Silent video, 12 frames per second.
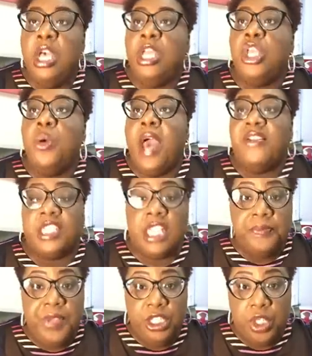You have
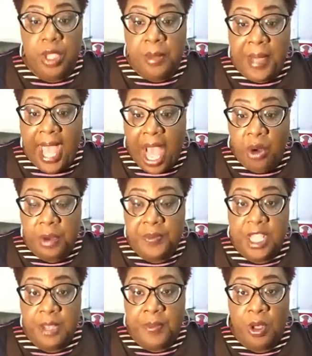something to empower
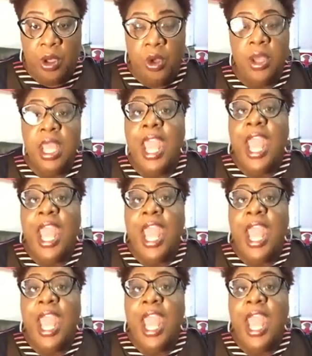people.